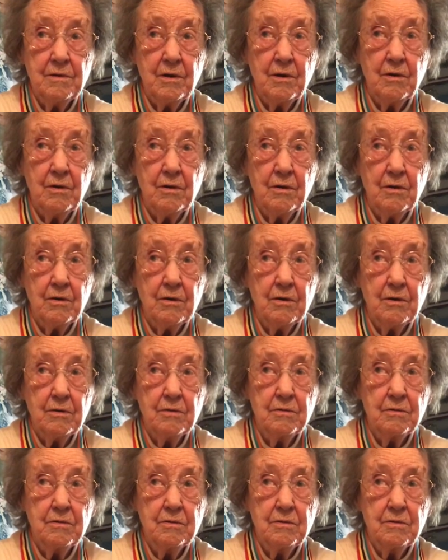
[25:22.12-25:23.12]
Ja.
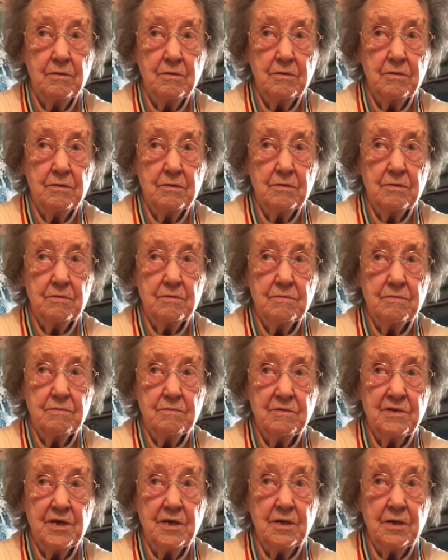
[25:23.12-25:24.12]

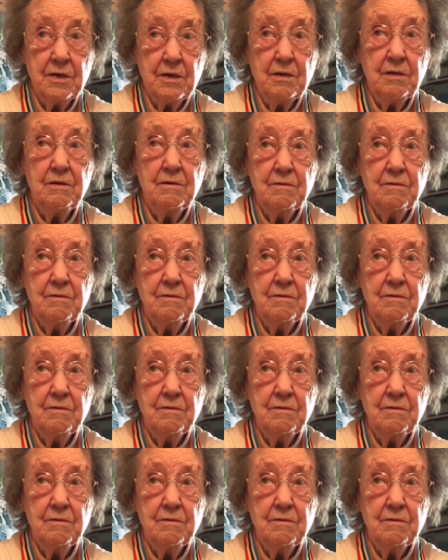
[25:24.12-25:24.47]
Det är det.